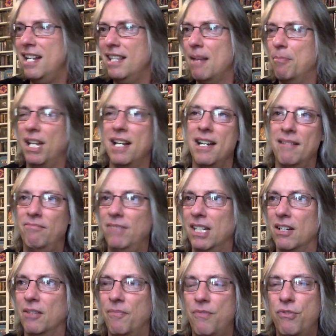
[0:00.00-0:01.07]
They played it, you
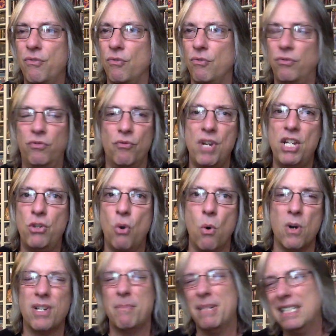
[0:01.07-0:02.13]
know, through three
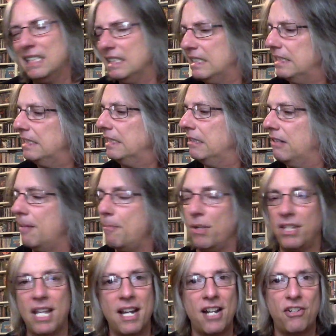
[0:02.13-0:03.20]
tours. I'm like, ah, all right.
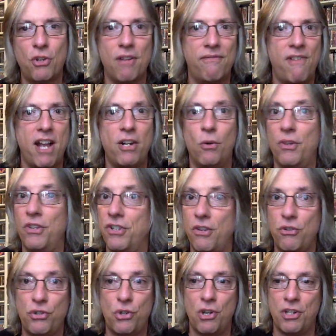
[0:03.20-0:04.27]
But then I started finding all these
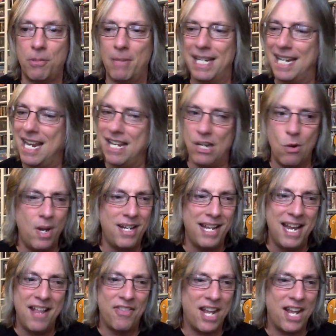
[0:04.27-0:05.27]
other songs. I'm like, hey, you know what?